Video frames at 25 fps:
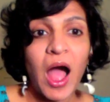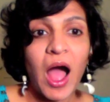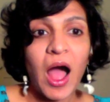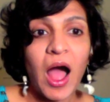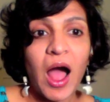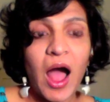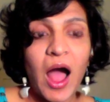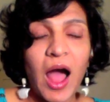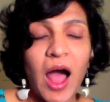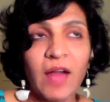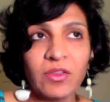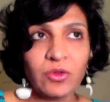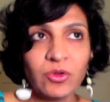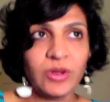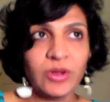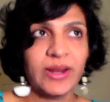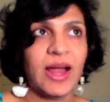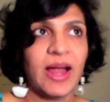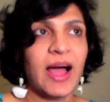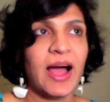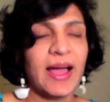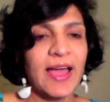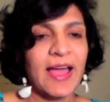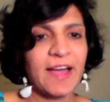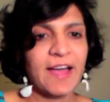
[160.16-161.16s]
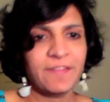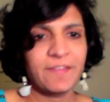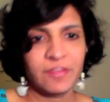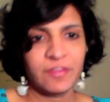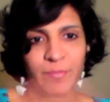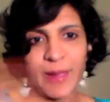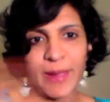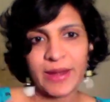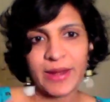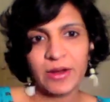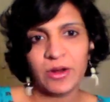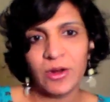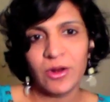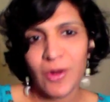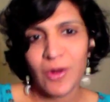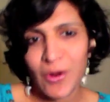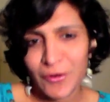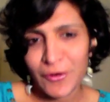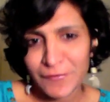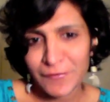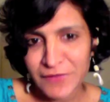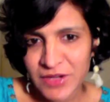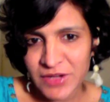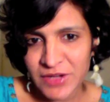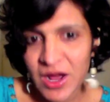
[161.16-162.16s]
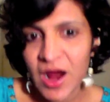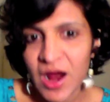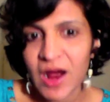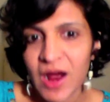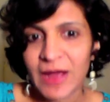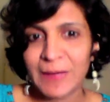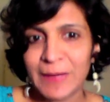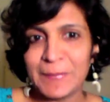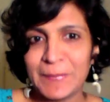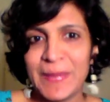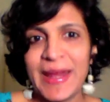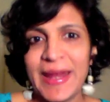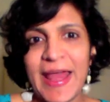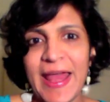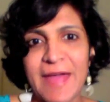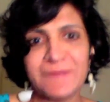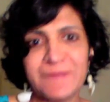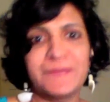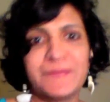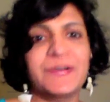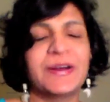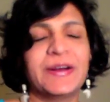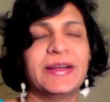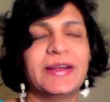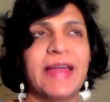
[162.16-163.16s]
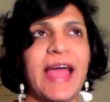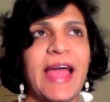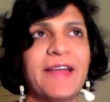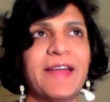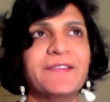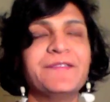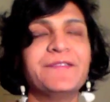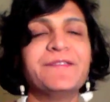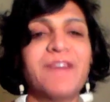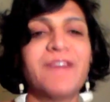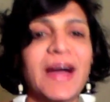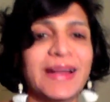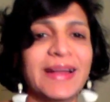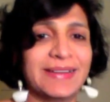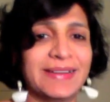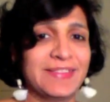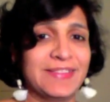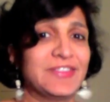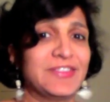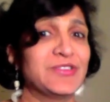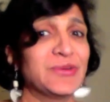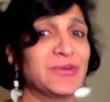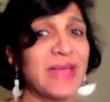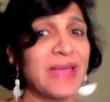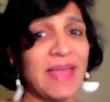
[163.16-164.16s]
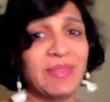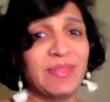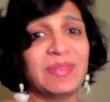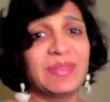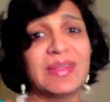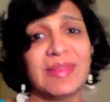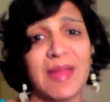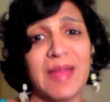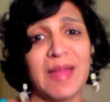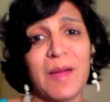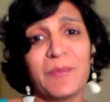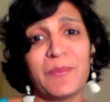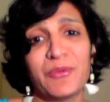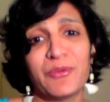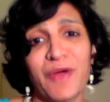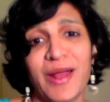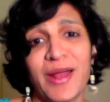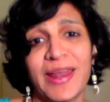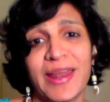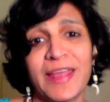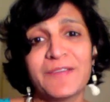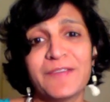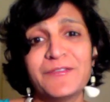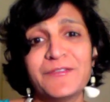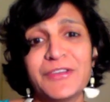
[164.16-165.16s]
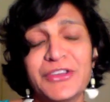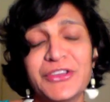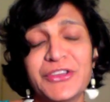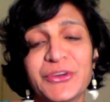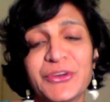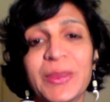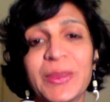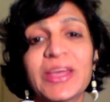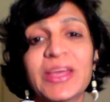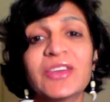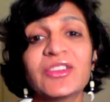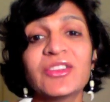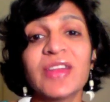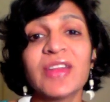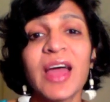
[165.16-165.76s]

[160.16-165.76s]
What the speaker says: Azul and I have spent a lot of time and effort and funds to get this up running for you, because